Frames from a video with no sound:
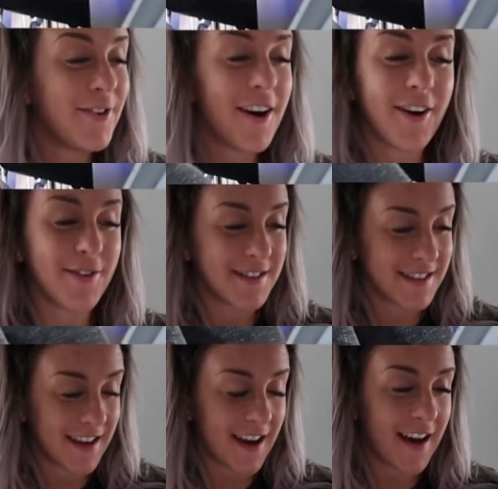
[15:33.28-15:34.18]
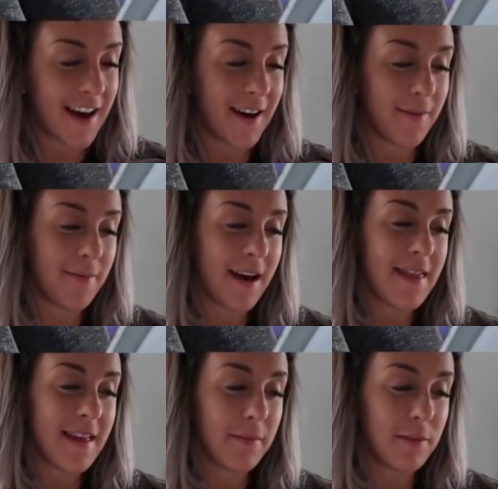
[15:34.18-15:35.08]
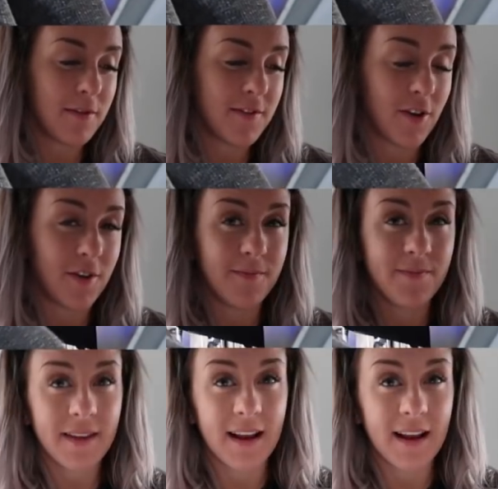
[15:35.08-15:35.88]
Who knows? Um, and then we moved on.